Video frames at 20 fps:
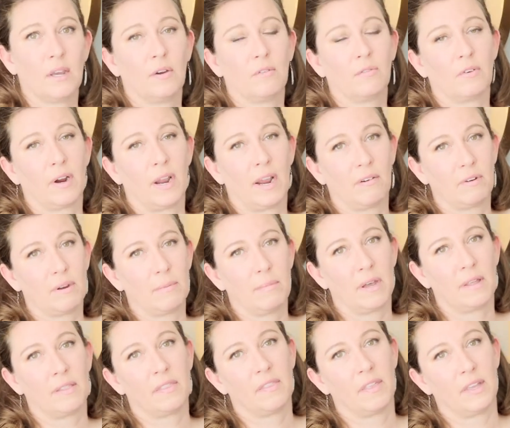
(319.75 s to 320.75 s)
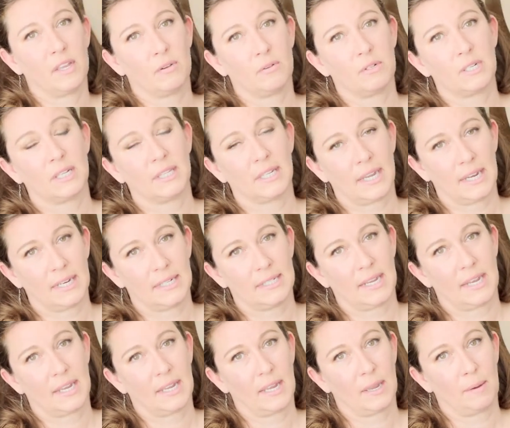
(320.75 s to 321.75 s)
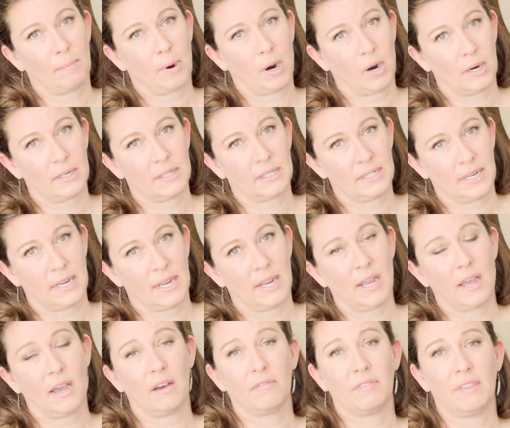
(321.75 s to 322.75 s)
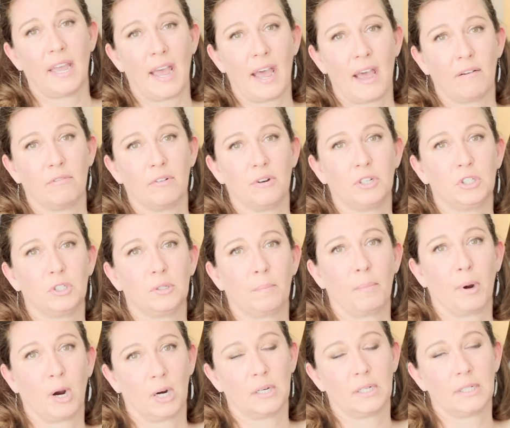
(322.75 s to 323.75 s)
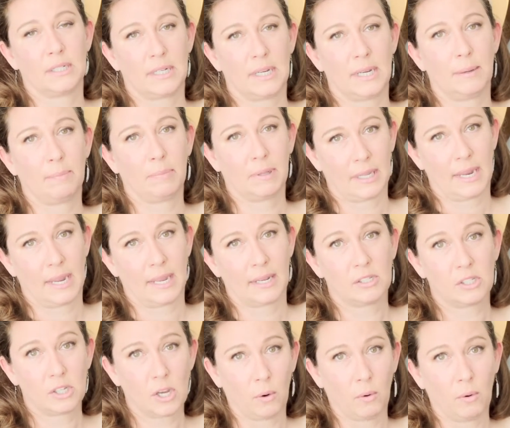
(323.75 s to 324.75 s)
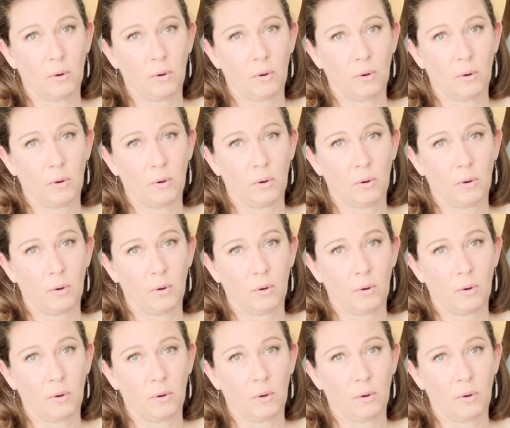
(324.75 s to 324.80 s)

for every month that you delayed taking Part D of the average Part D plan. So,